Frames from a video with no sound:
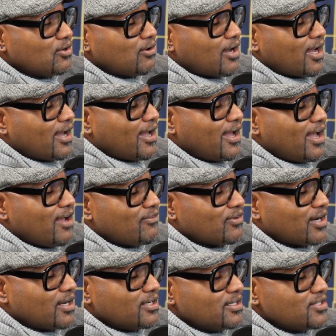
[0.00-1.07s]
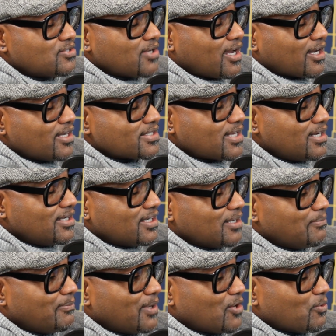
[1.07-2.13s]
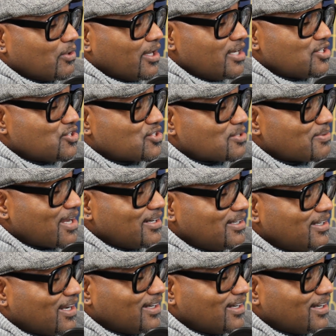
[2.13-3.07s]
I haven't. I need to. I guess I need to get in better relationships. I need